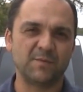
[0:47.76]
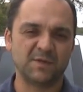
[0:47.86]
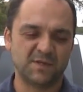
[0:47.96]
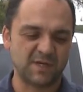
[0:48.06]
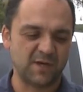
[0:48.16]

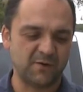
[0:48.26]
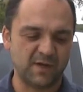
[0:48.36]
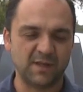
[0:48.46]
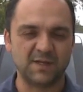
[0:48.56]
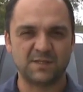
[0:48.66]
So
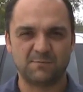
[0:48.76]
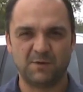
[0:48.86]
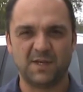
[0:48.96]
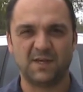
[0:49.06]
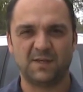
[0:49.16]
at least
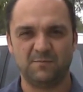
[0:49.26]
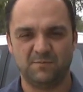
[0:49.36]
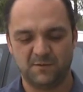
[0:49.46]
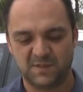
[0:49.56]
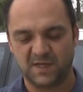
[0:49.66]

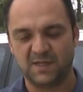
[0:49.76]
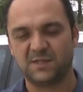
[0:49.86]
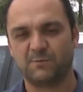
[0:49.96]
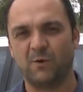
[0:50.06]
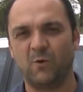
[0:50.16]

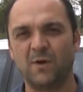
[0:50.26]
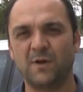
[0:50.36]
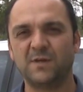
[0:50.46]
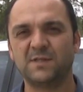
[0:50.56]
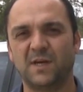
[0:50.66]
we're
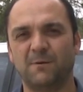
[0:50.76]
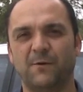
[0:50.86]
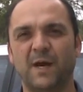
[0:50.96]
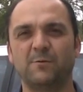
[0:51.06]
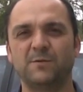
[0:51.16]
organised and
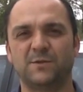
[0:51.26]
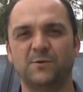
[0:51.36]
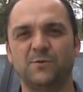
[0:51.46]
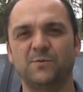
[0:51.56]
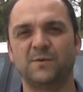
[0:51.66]
we're able
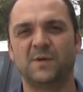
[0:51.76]
to